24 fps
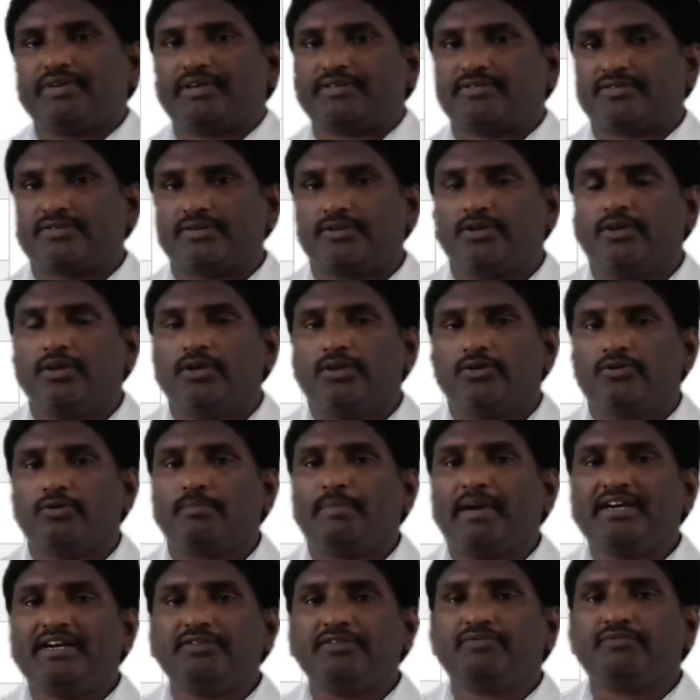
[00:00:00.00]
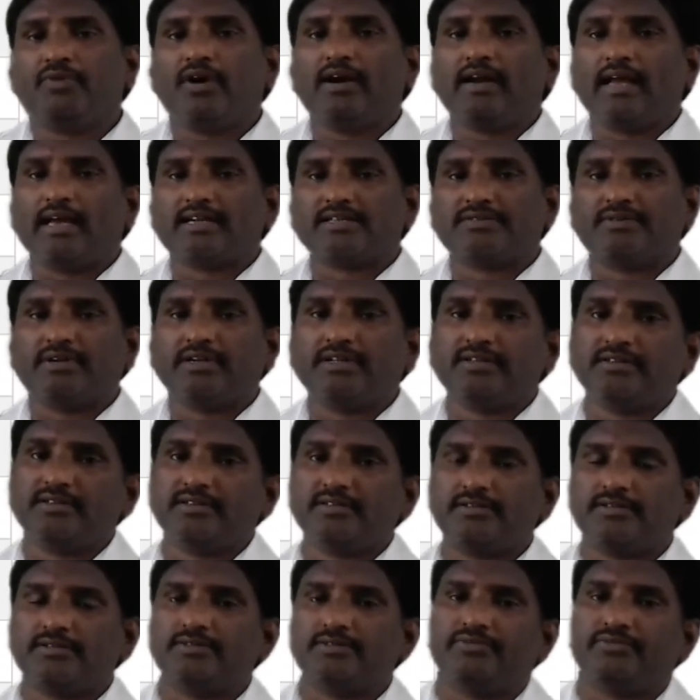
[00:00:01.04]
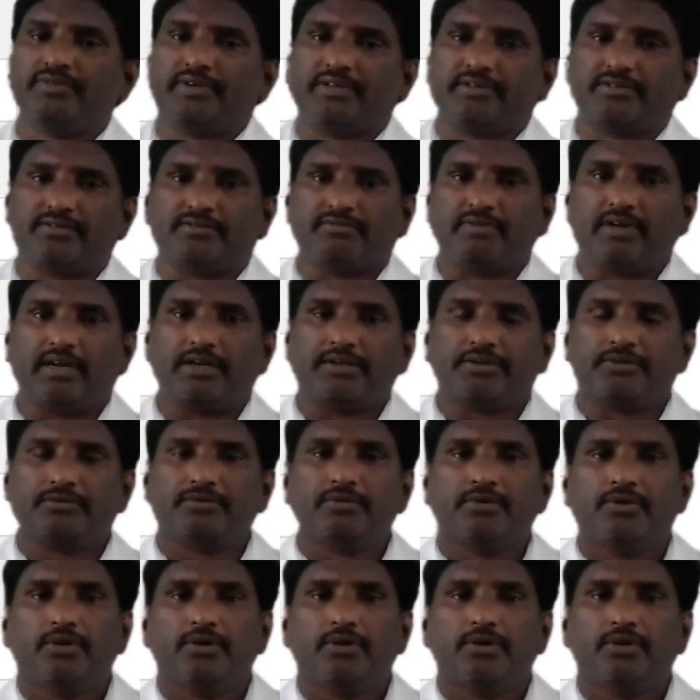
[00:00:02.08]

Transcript: fixed. So by default, actually it is fixed value.